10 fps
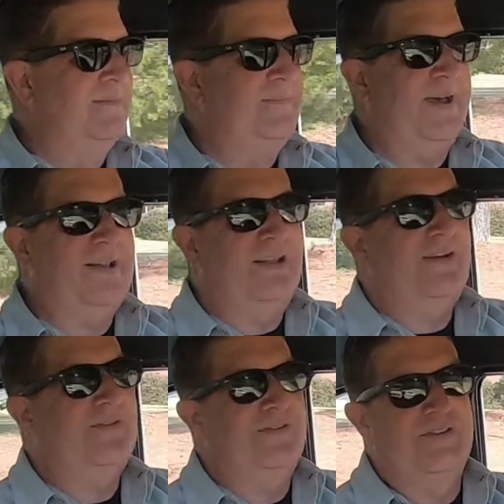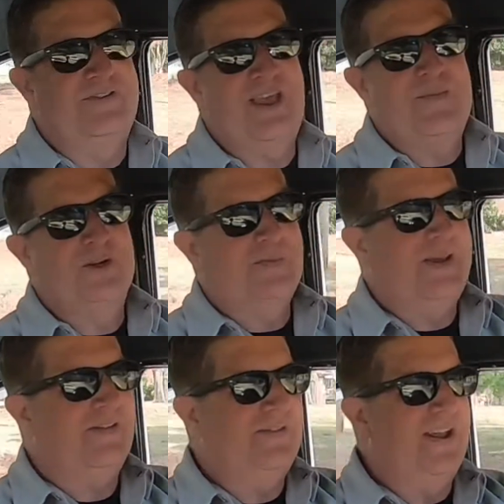Pedal effort's the same, which
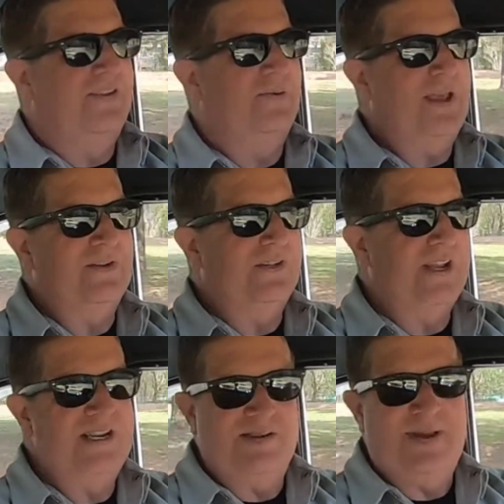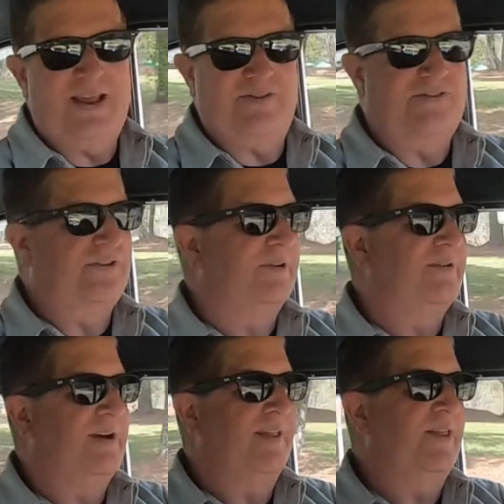makes sense. We changed the master
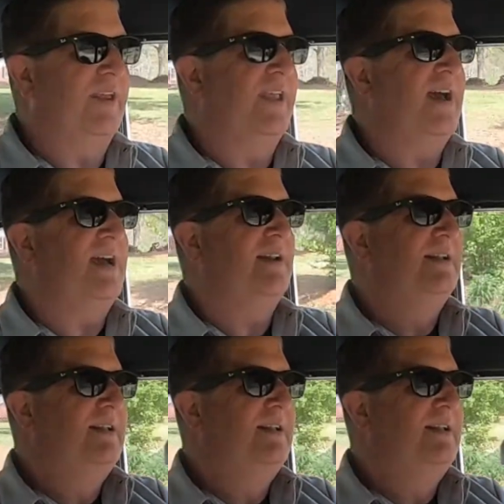cylinder or anything yet.